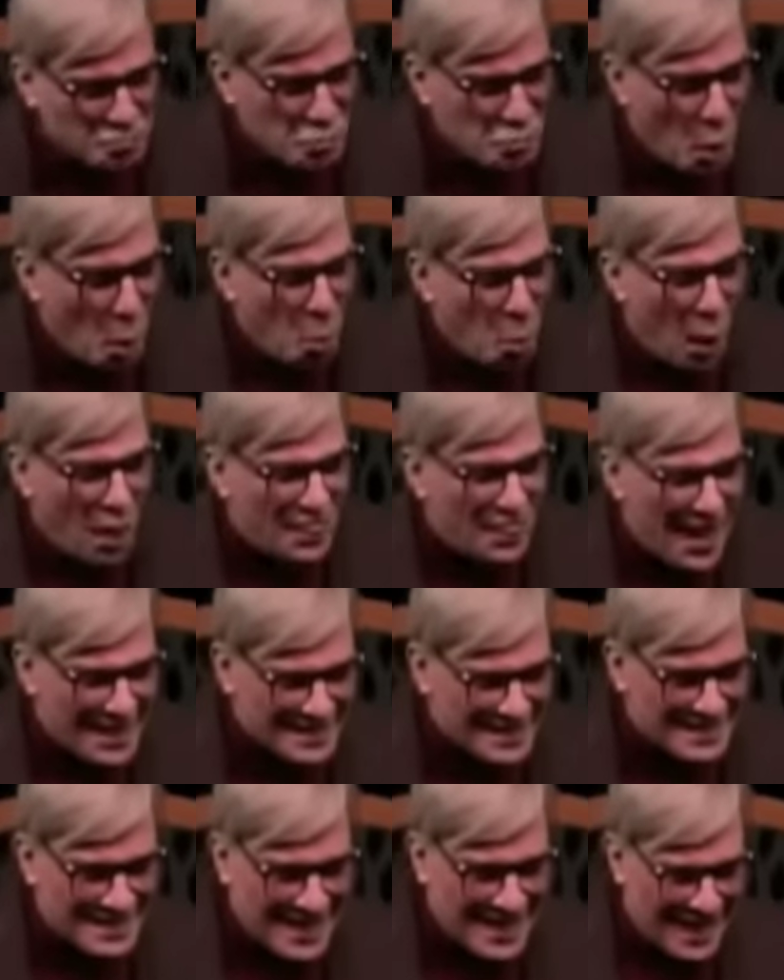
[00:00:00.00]
whatever I
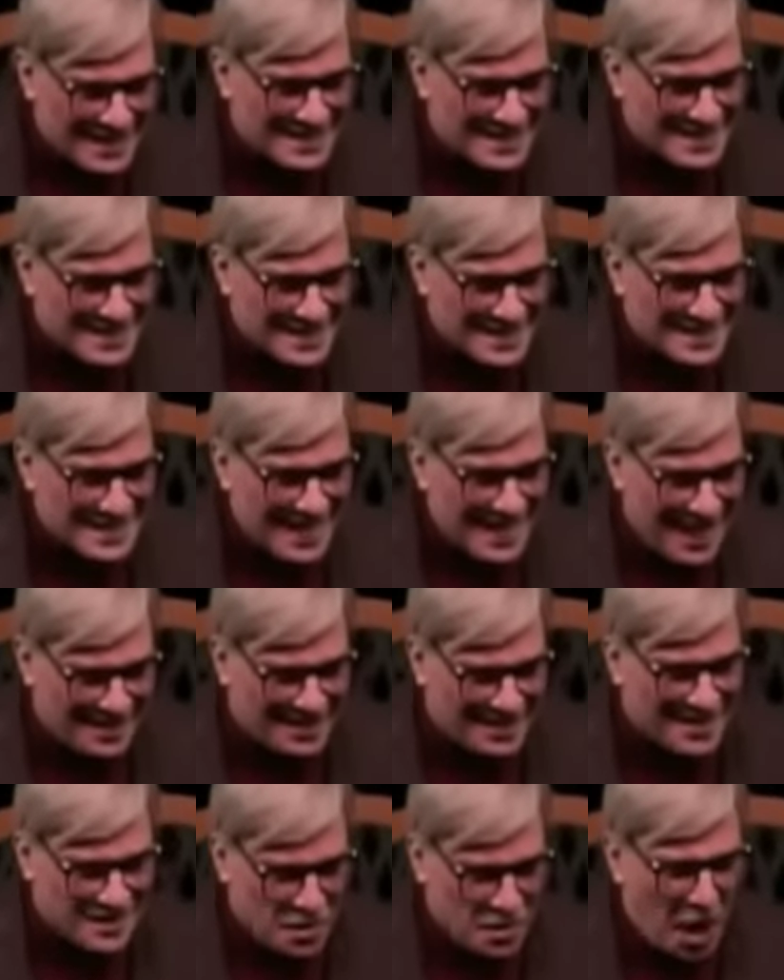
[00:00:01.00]
do is going to be right because
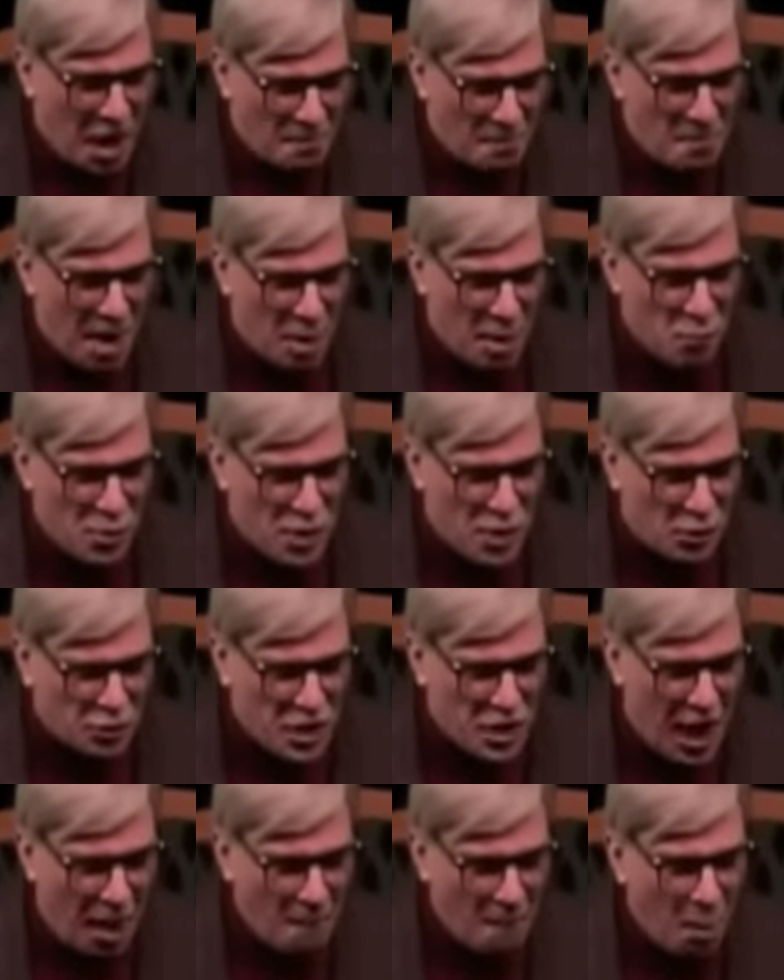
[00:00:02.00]
I can't possibly do
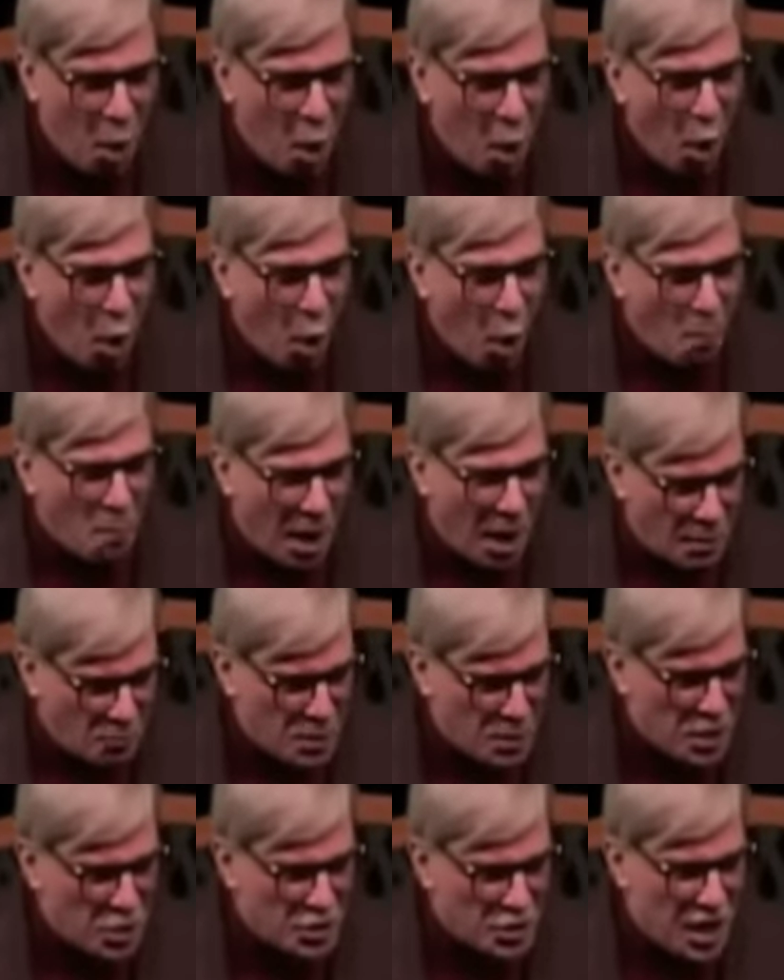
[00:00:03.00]
anything wrong because
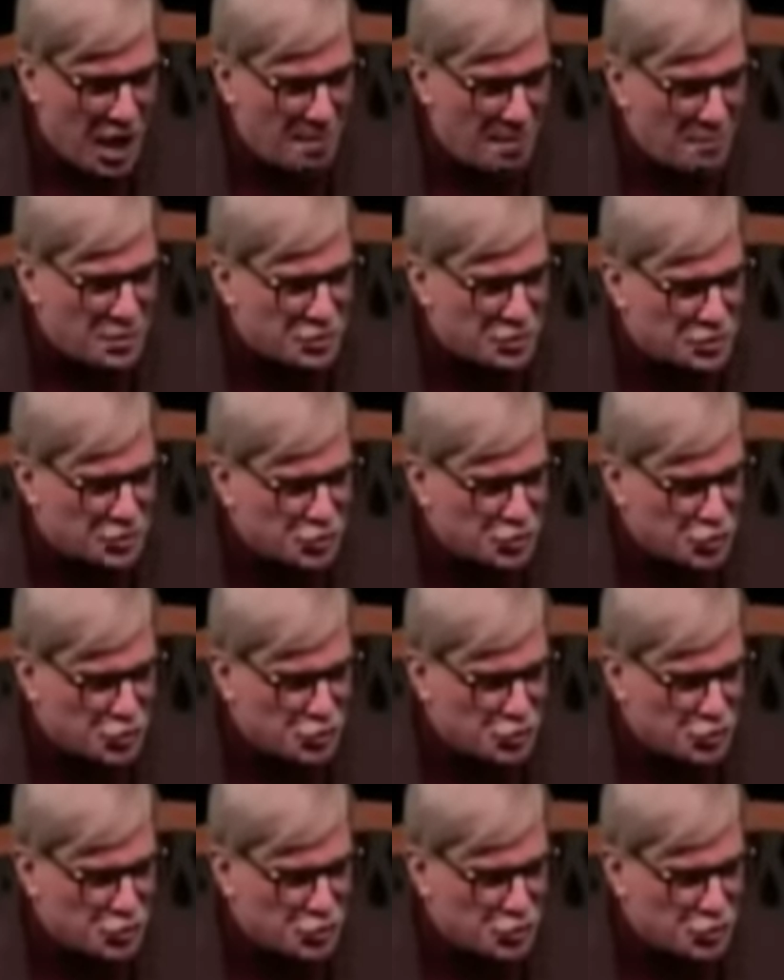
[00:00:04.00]
I'm inside of his